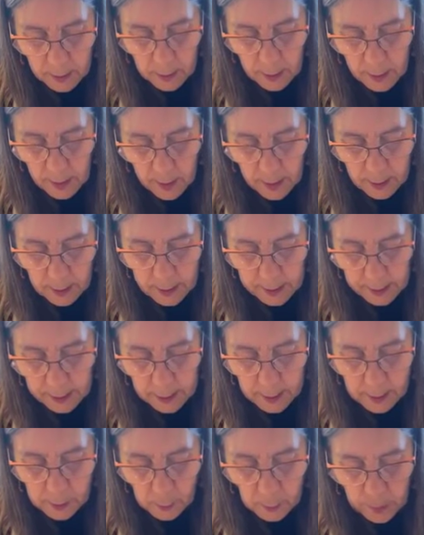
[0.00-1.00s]
yeah, I
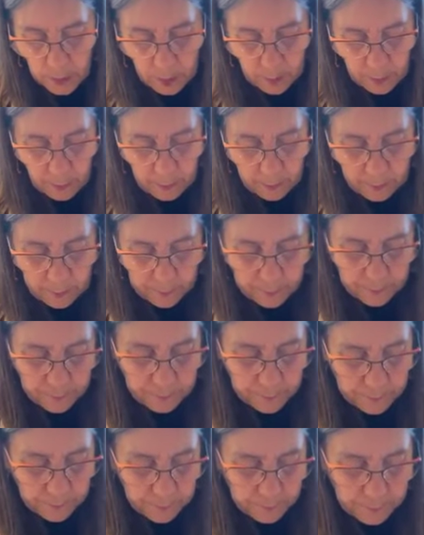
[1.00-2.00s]
like this better.
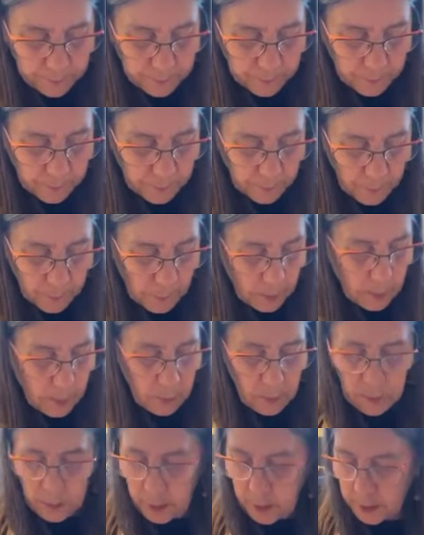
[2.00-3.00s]

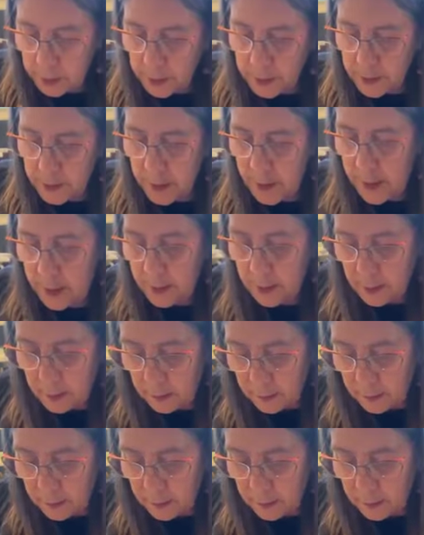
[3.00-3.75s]
We're going to just add